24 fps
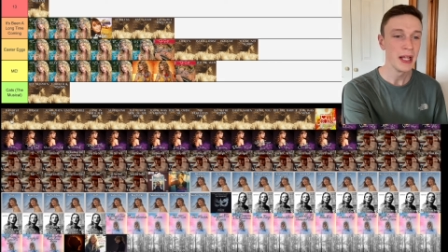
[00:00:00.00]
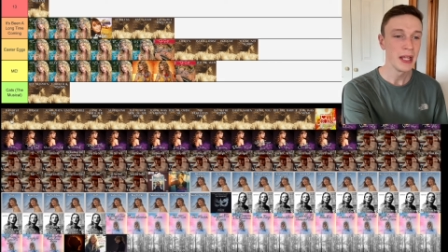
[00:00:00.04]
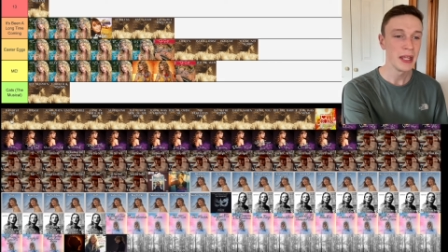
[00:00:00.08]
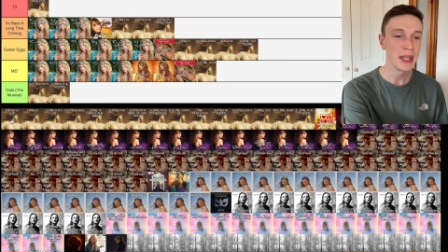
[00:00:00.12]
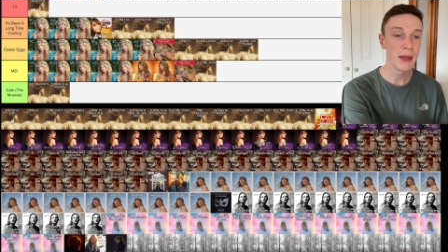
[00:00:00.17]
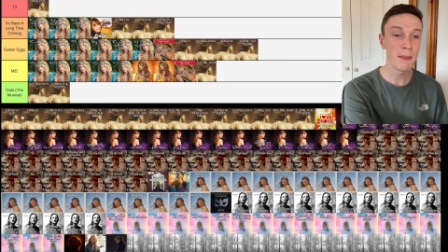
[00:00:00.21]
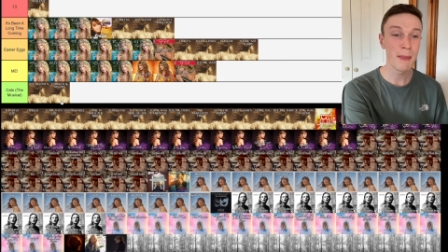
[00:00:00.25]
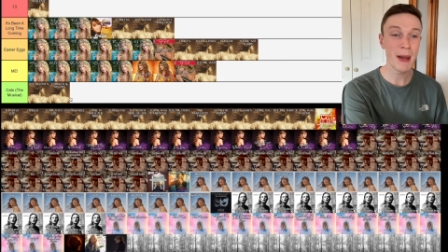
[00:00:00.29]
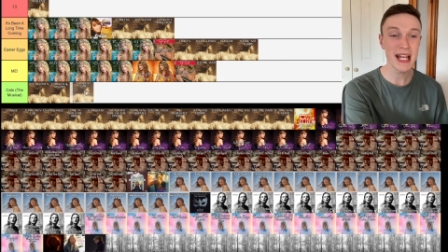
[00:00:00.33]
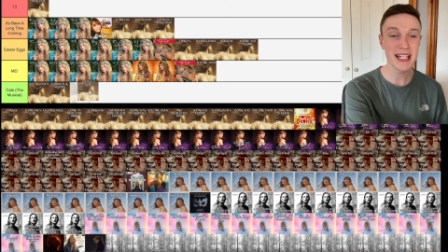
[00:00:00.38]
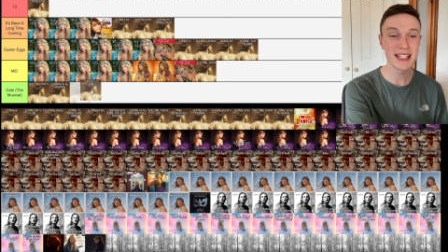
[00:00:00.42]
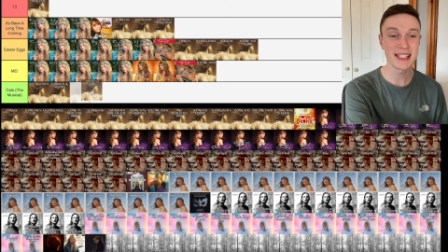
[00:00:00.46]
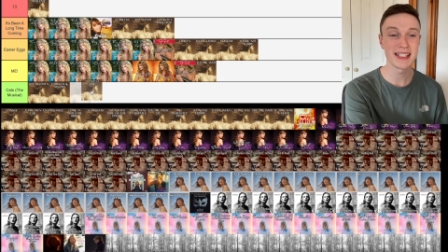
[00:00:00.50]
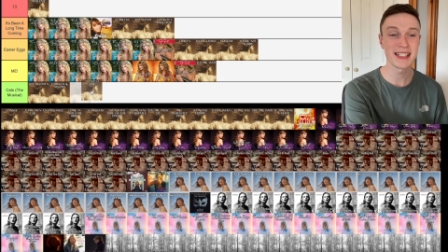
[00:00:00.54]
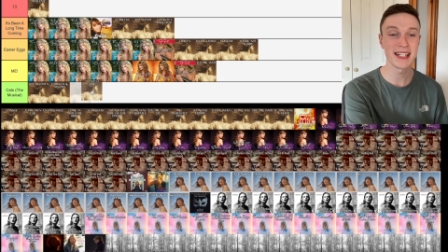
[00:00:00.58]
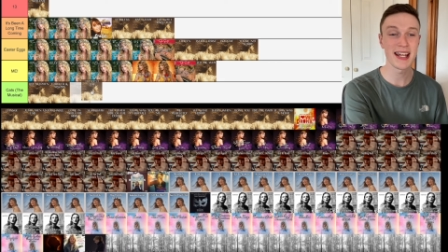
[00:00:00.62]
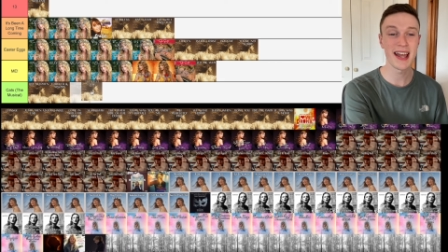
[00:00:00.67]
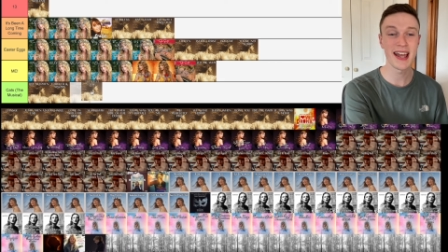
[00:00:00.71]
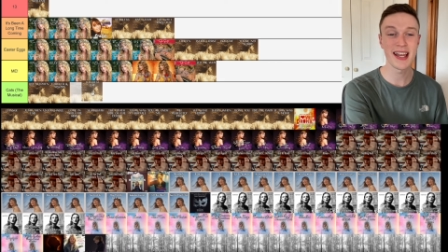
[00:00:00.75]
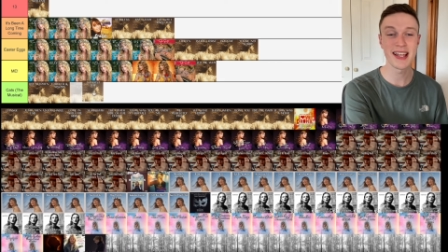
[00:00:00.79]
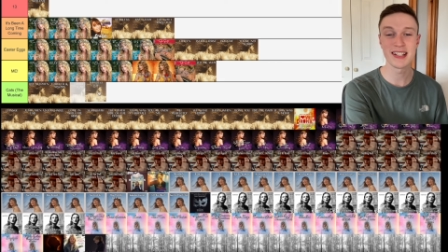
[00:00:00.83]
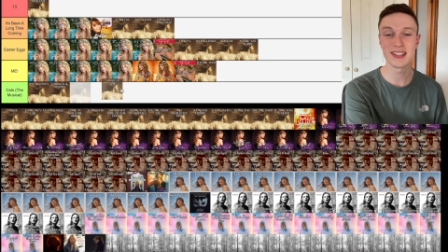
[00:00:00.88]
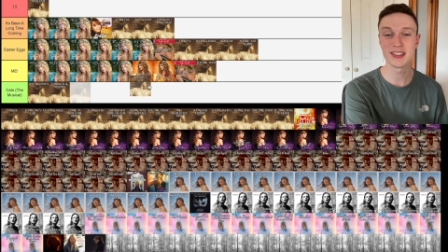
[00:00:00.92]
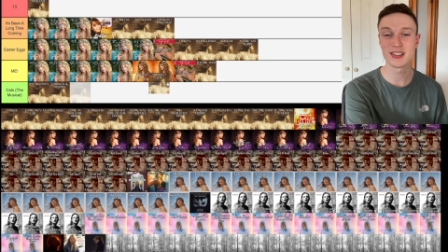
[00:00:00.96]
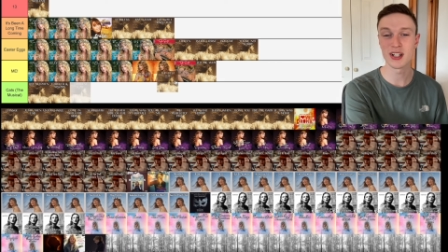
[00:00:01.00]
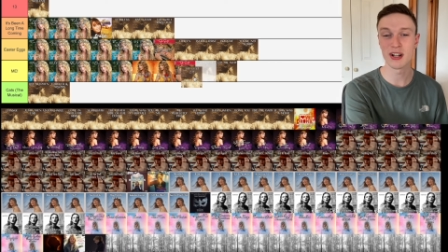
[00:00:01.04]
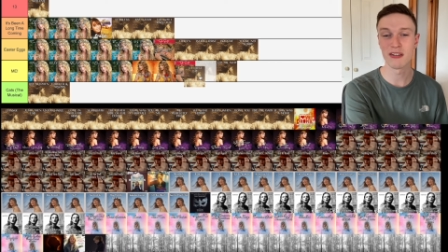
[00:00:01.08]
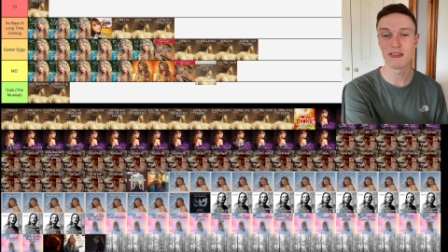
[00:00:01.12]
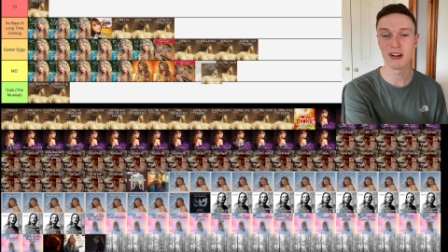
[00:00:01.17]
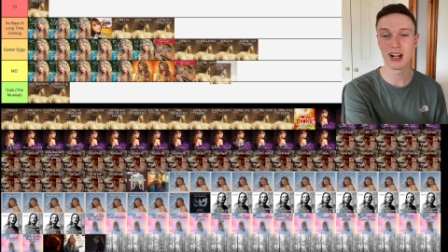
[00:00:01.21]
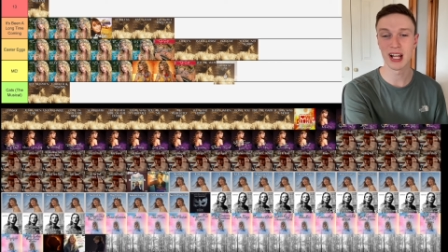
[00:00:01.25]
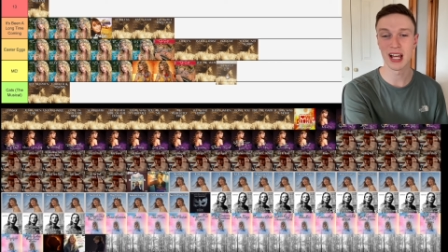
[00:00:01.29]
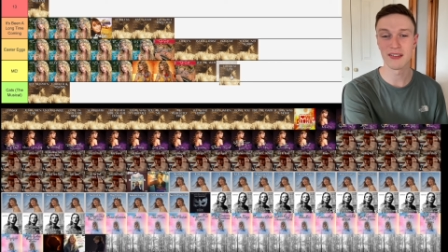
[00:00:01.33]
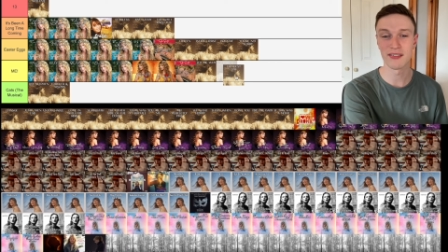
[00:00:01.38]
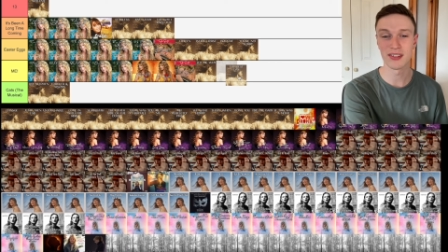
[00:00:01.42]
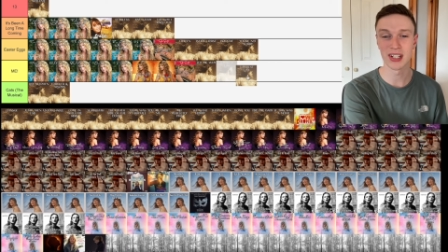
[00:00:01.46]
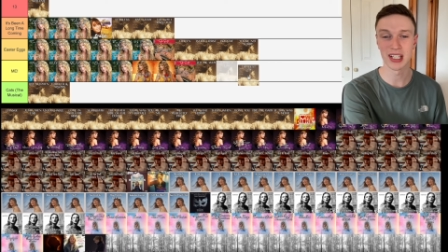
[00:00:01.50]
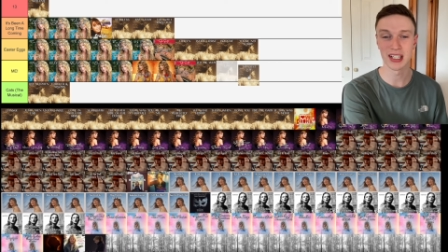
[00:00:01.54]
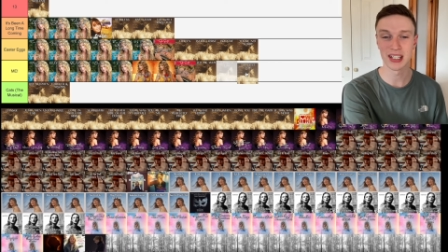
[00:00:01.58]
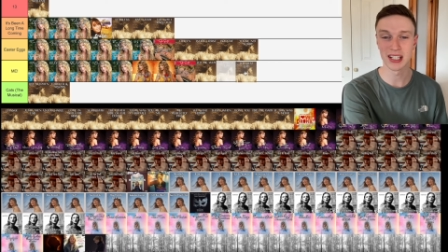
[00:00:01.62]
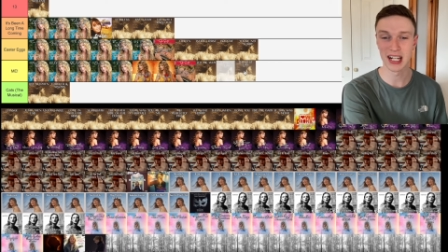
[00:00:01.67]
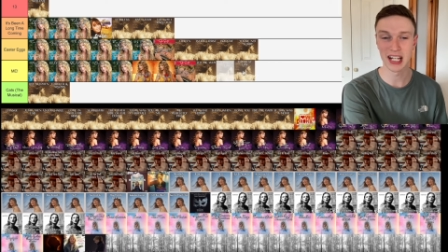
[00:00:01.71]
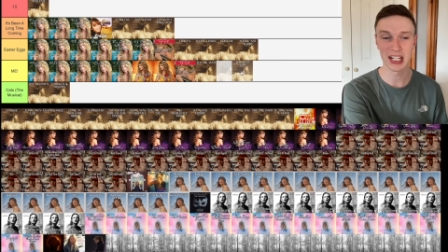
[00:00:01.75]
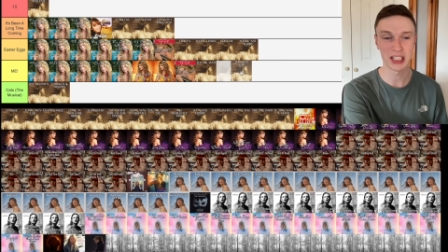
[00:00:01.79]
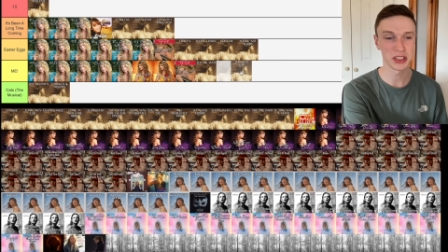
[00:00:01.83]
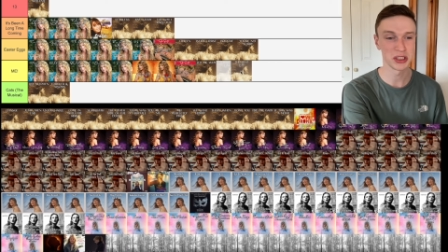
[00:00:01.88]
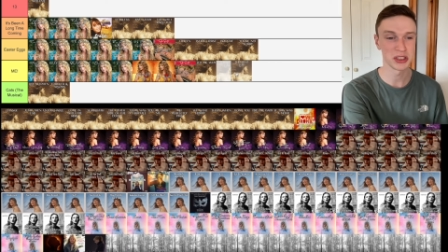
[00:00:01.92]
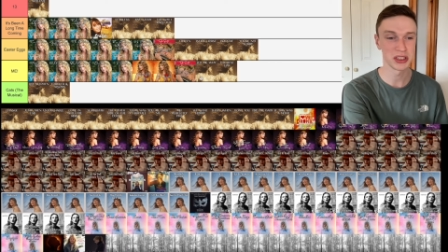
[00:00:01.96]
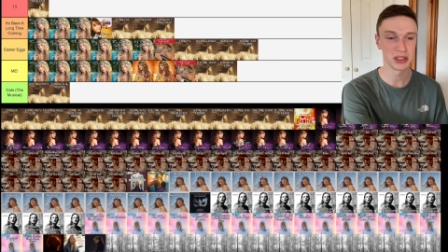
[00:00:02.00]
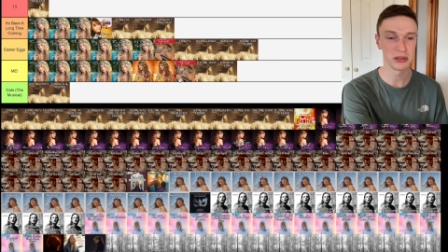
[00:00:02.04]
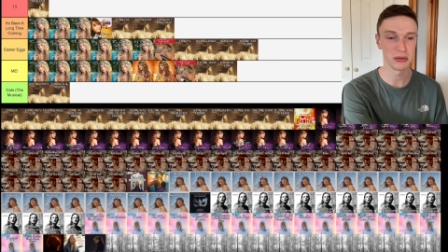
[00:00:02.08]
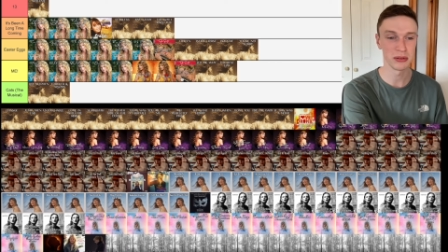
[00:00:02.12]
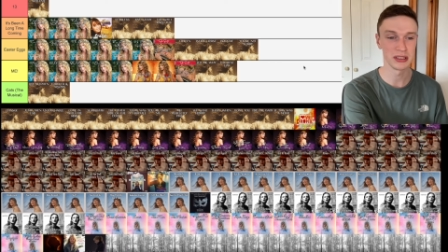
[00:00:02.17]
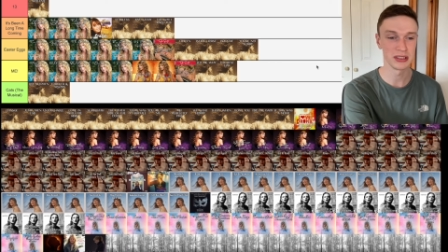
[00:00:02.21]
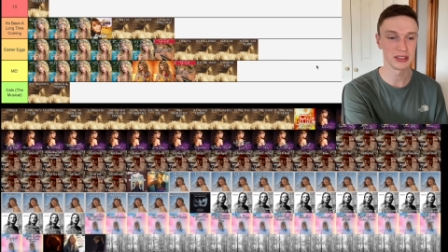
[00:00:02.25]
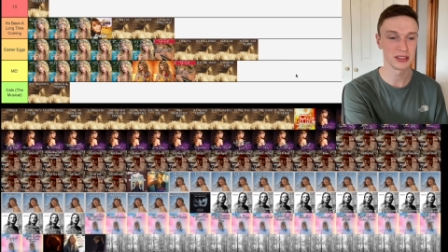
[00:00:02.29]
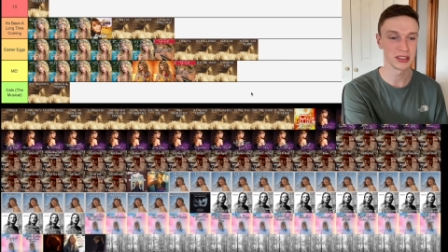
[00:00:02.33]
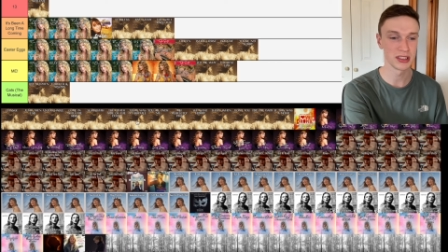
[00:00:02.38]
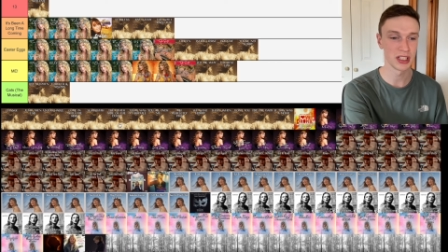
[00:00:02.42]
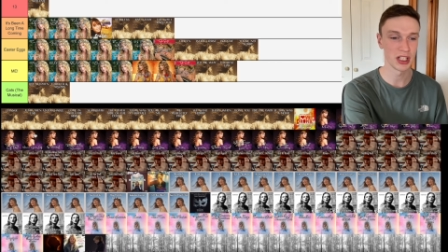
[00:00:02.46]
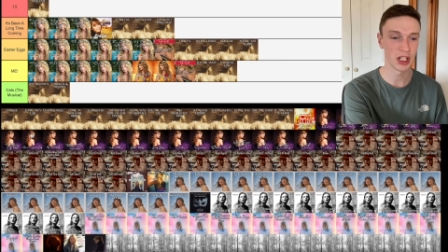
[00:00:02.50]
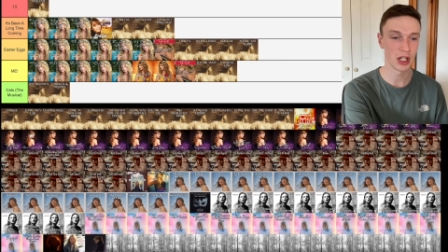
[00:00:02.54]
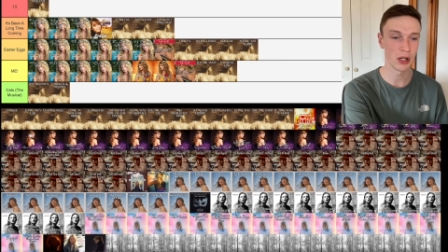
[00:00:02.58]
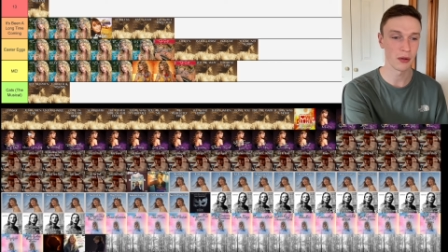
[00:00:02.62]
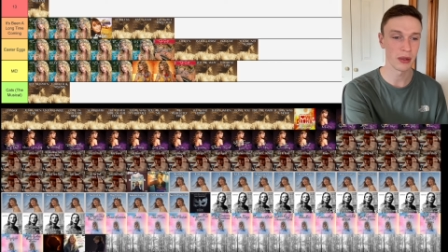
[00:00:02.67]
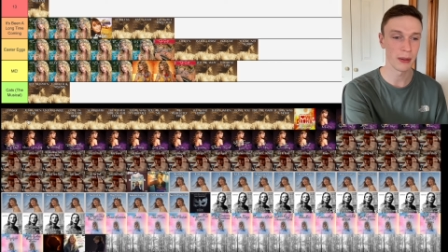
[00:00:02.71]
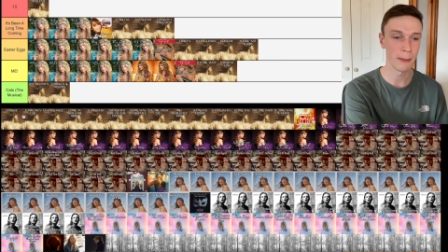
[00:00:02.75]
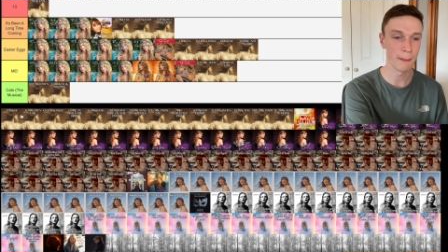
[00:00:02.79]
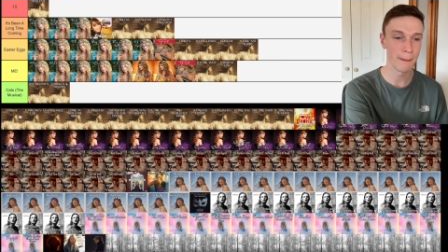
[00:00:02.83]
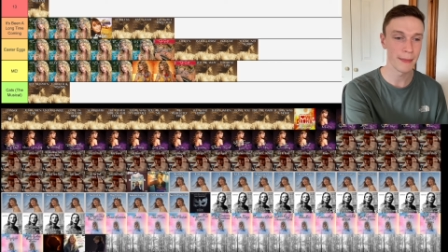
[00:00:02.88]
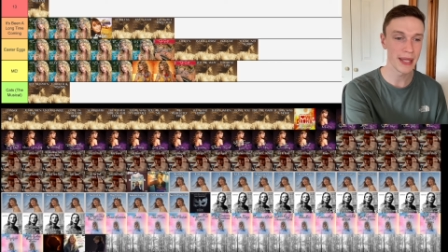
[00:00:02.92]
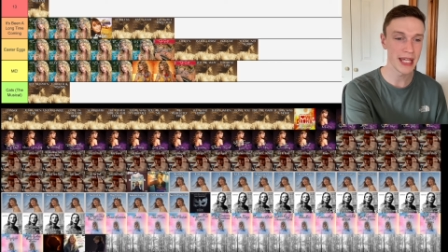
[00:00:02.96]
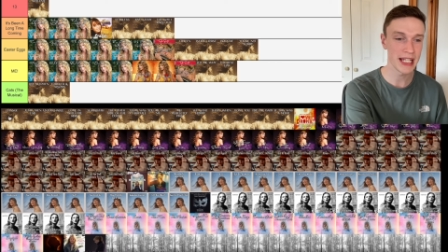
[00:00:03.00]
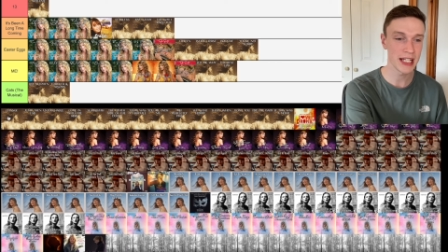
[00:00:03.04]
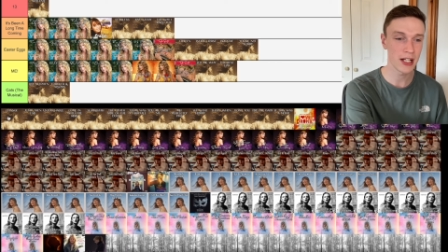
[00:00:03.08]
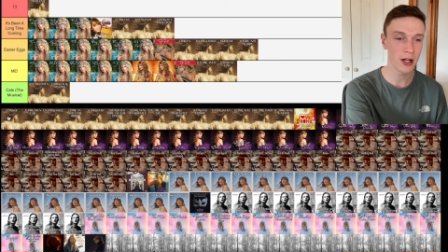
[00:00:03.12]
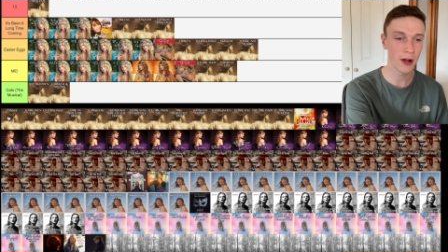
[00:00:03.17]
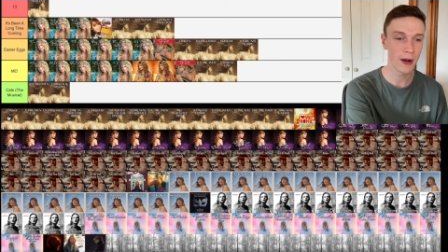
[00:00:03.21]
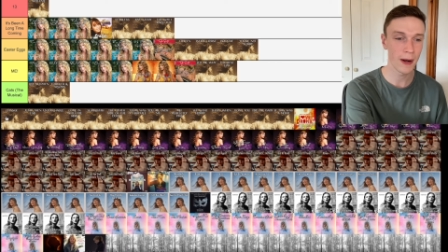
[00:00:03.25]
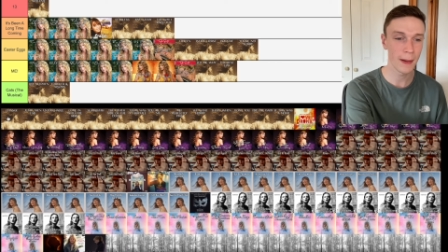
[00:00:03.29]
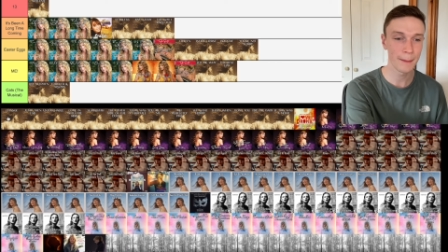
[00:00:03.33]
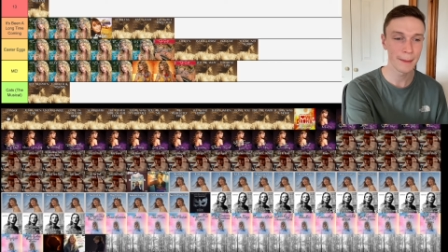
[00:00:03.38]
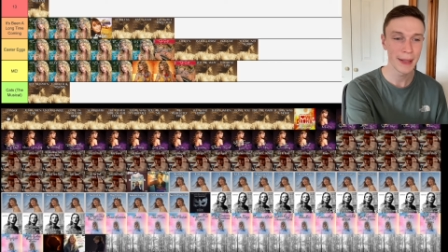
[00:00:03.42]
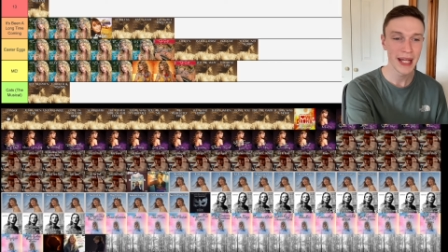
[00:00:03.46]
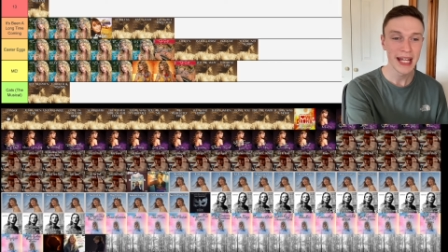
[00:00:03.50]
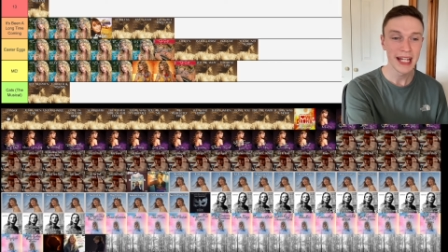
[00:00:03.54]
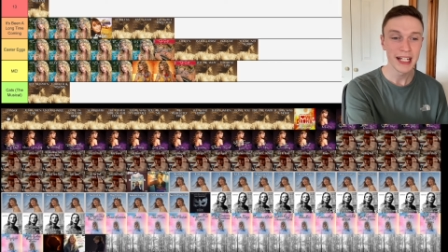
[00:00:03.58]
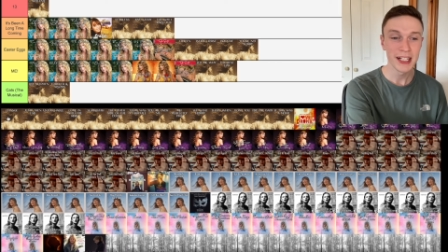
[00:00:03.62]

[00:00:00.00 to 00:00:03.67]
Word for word: The best day, don't really have any connection to it, so it's gonna go in the me column.